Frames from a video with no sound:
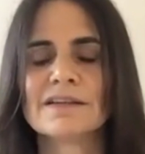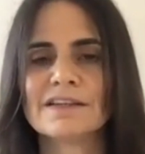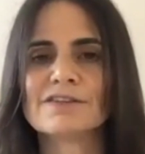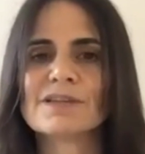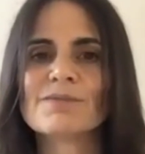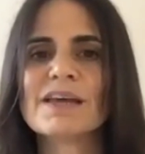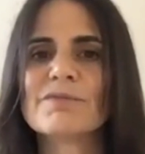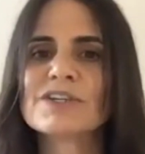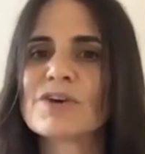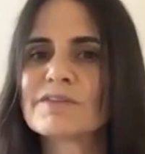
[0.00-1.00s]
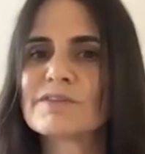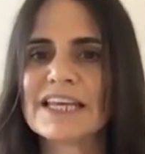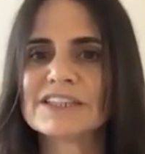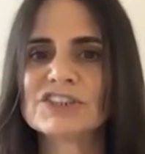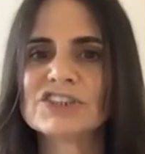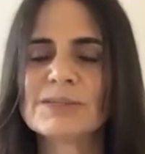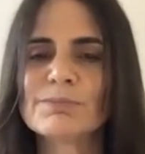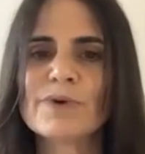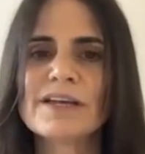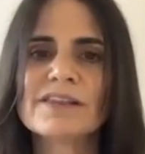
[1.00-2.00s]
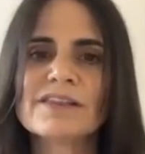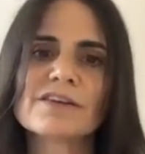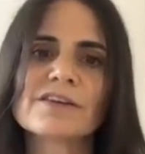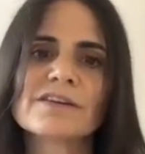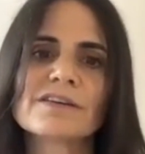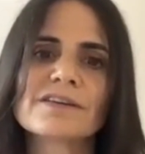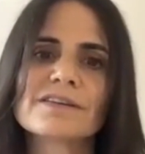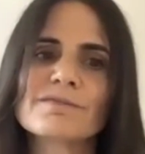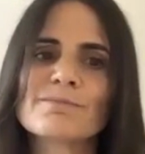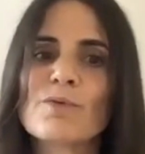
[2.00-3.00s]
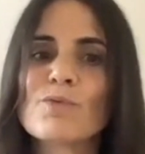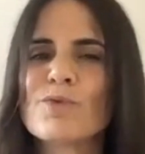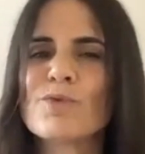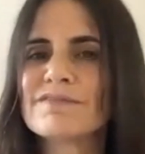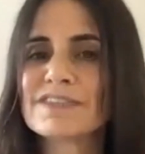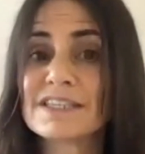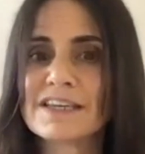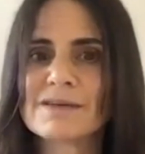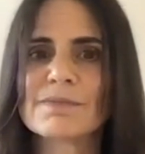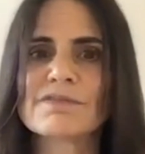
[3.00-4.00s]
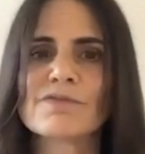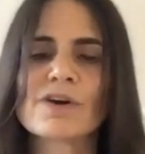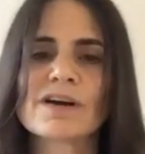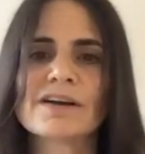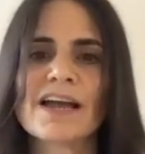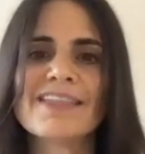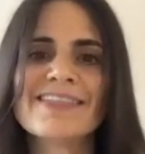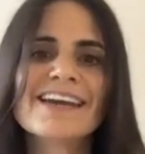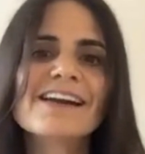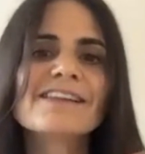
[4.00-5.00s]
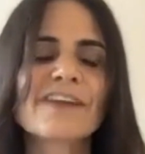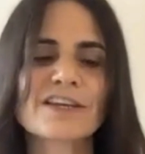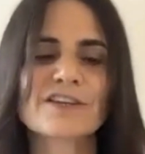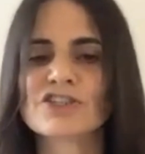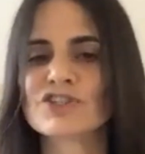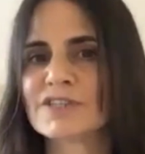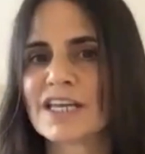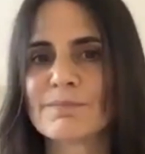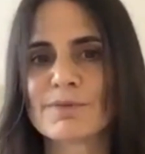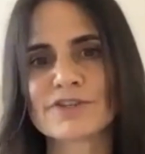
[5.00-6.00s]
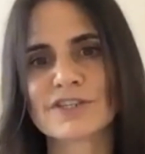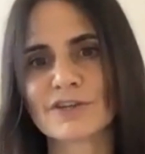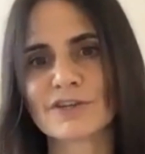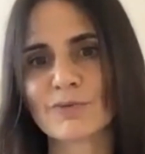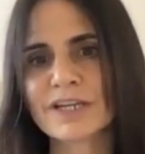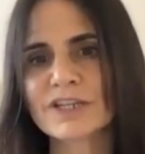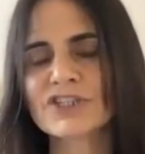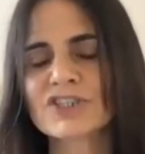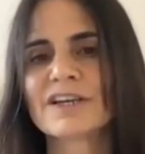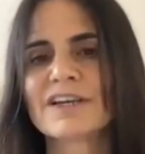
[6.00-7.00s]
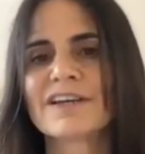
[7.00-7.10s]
You know, someone that we don't have a relationship with, but we've seen them before. And then I'll invite you to choose any person you wish.